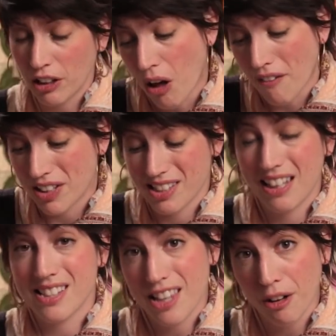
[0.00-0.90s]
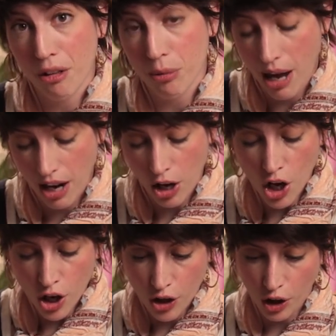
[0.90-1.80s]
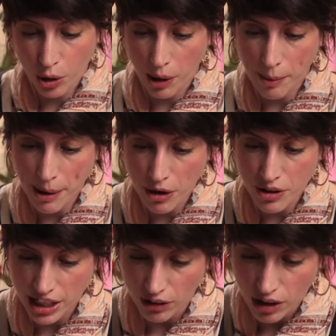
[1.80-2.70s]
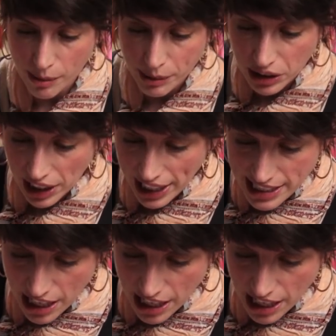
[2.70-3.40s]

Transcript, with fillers: needle. Obviously, it's thicker thread. You're going to want a better needle. I'm going to lay it